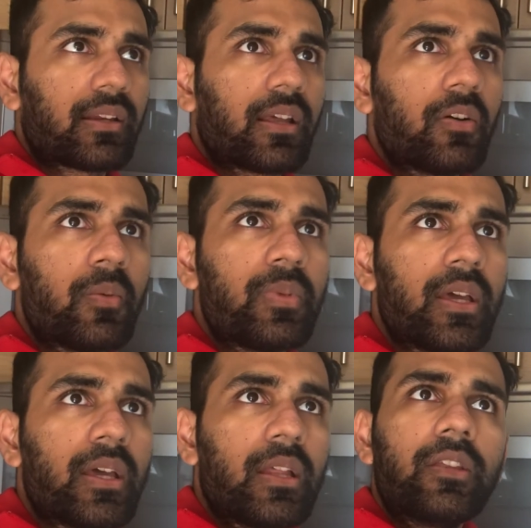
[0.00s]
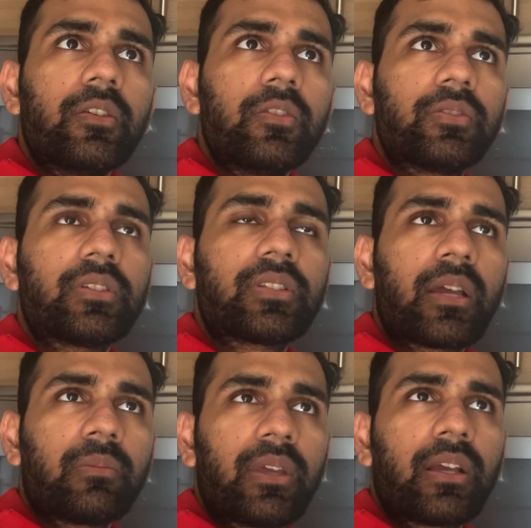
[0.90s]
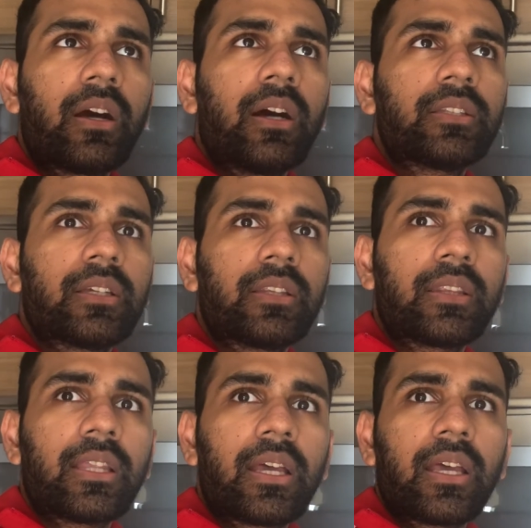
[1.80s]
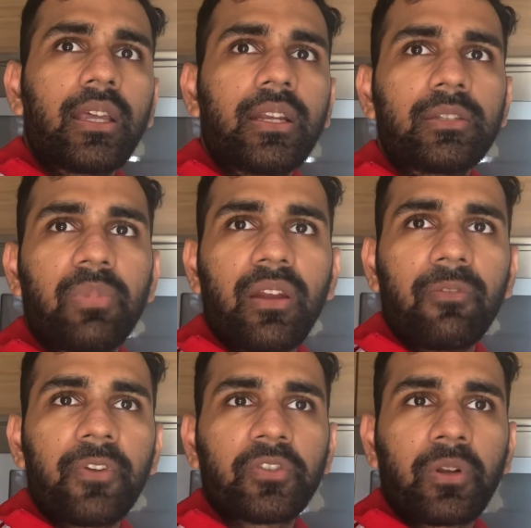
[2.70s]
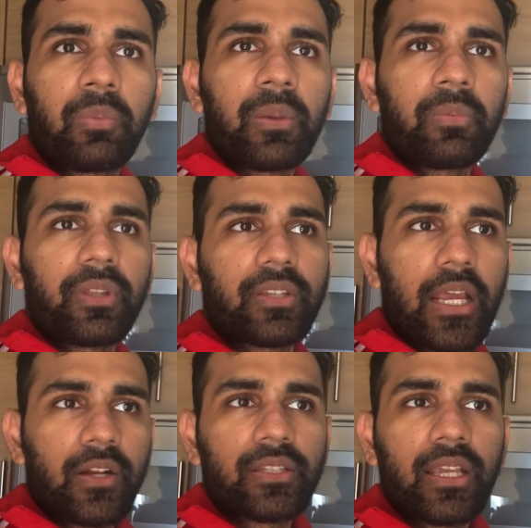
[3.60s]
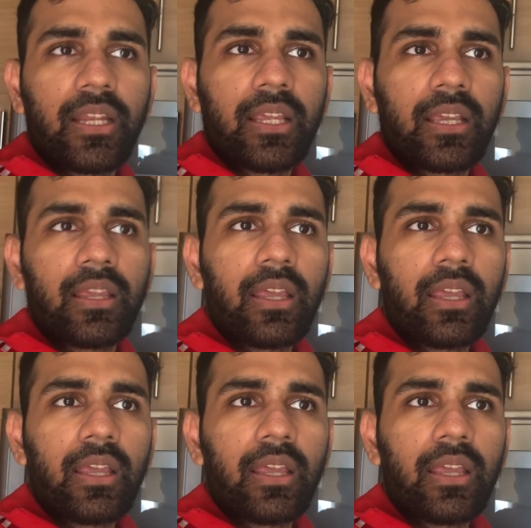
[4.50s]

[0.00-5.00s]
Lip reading: And I hope you use this time to make content that is beneficial to people, that's entertaining,